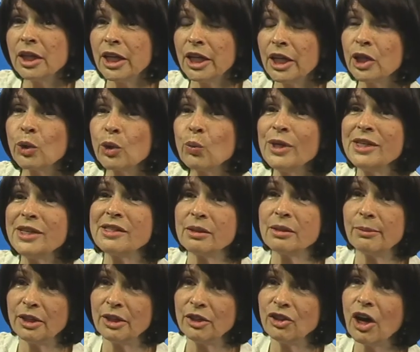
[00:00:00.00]
inner
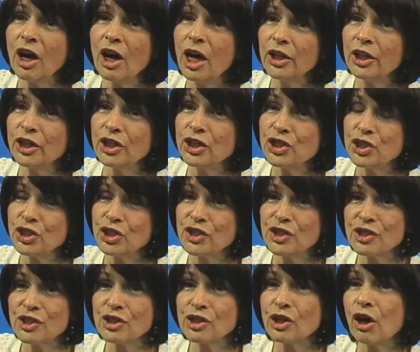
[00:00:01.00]
wisdom and knowledge to
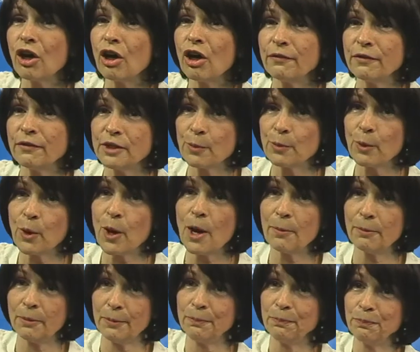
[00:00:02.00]
solve this
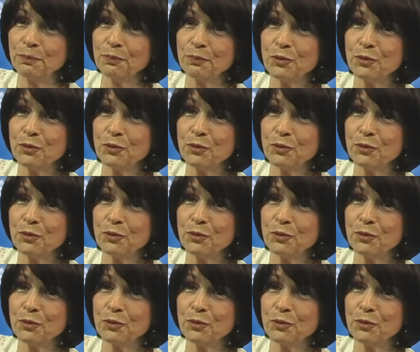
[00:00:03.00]
problem,